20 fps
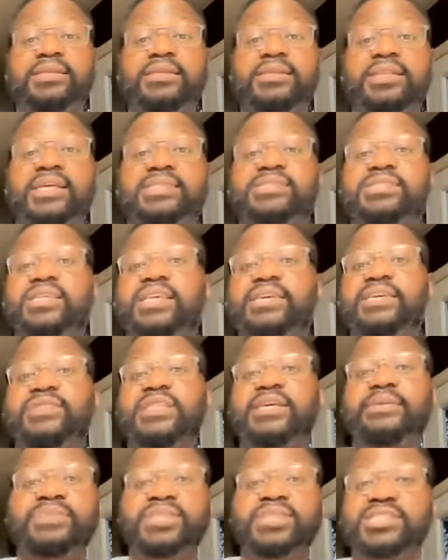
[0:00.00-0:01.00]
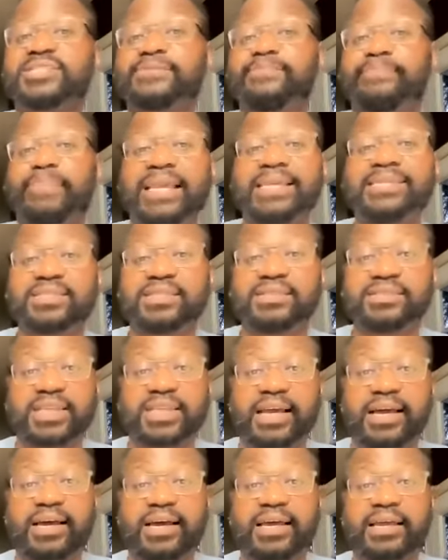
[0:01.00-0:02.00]
Let's give them the space and
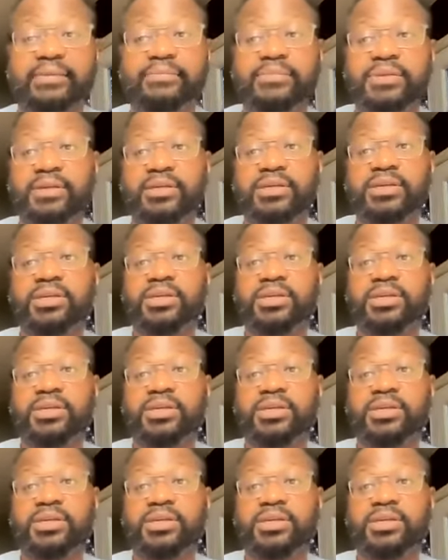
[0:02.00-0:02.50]
time